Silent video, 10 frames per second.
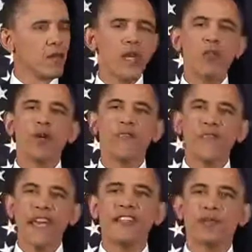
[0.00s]
we were
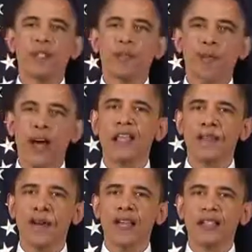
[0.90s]
faced with the
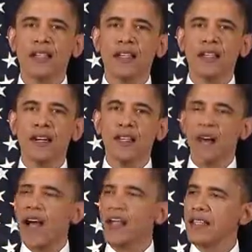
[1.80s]
prospect of
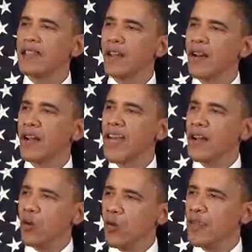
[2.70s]
violence on a
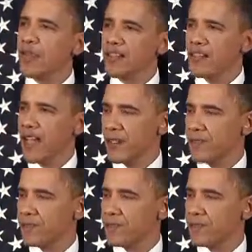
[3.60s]
horrific scale.